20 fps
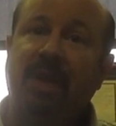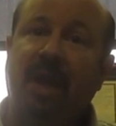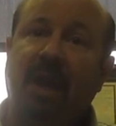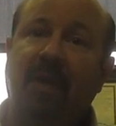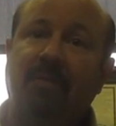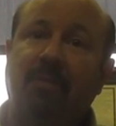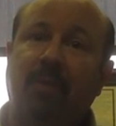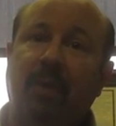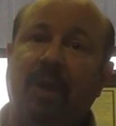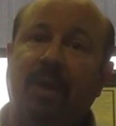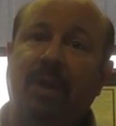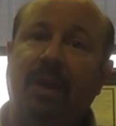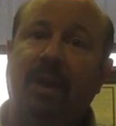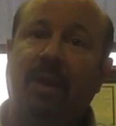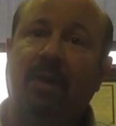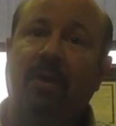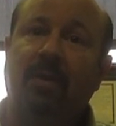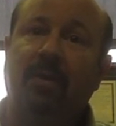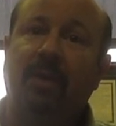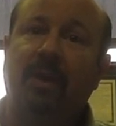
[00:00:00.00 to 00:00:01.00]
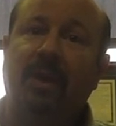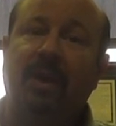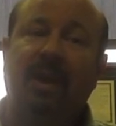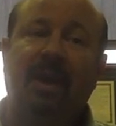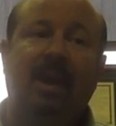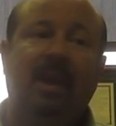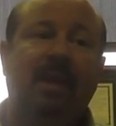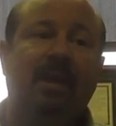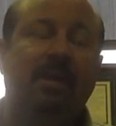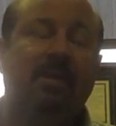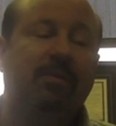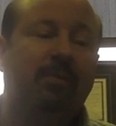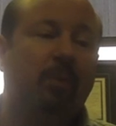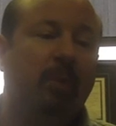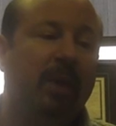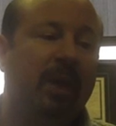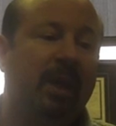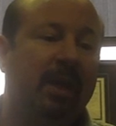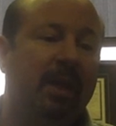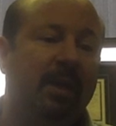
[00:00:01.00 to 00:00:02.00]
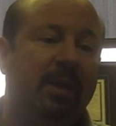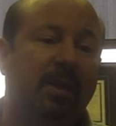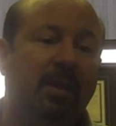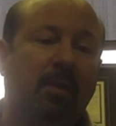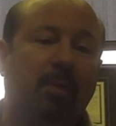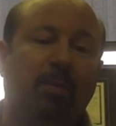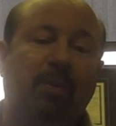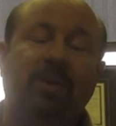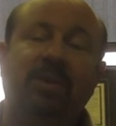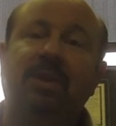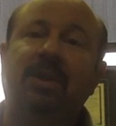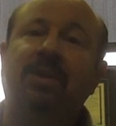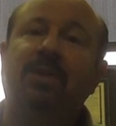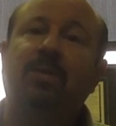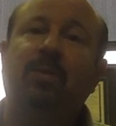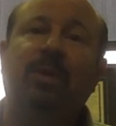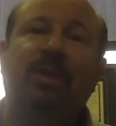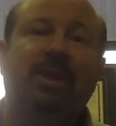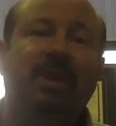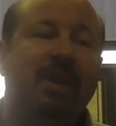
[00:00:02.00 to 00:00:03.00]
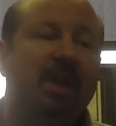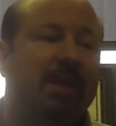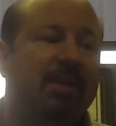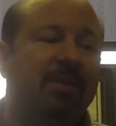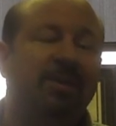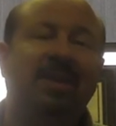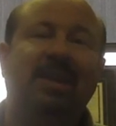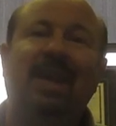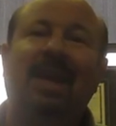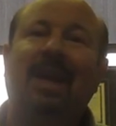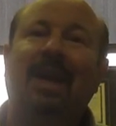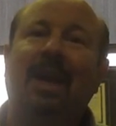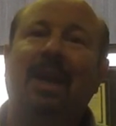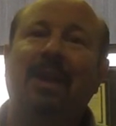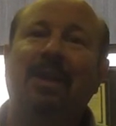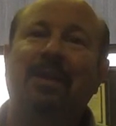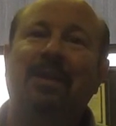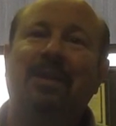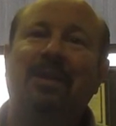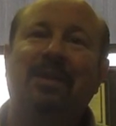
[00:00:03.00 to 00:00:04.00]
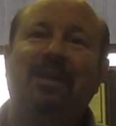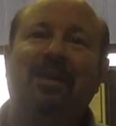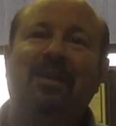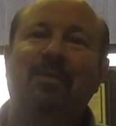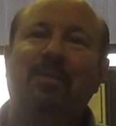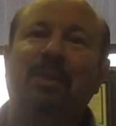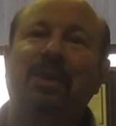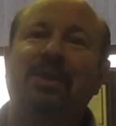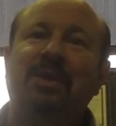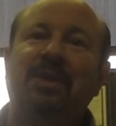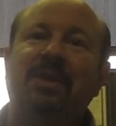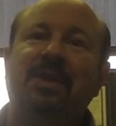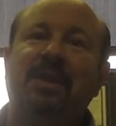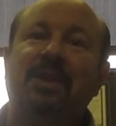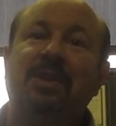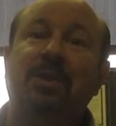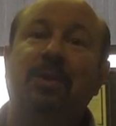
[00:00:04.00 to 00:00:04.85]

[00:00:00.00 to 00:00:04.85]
halfway there. And if we, persist with another decade of business as